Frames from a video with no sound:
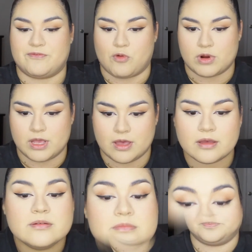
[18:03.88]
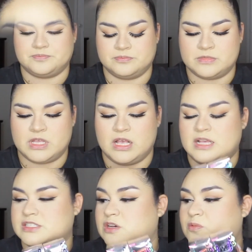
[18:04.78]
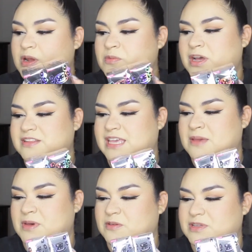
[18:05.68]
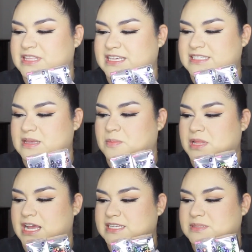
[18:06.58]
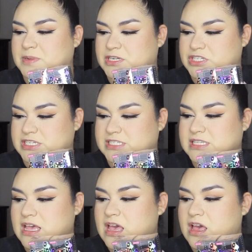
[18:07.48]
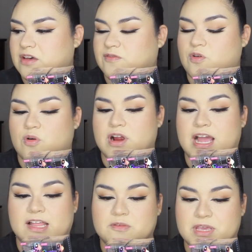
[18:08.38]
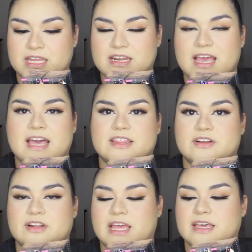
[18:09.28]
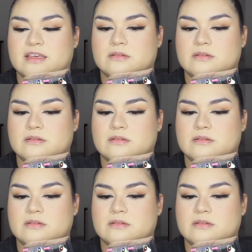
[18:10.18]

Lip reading: for you. So Wet n Wild came out with these black sponges for Halloween, and they're like,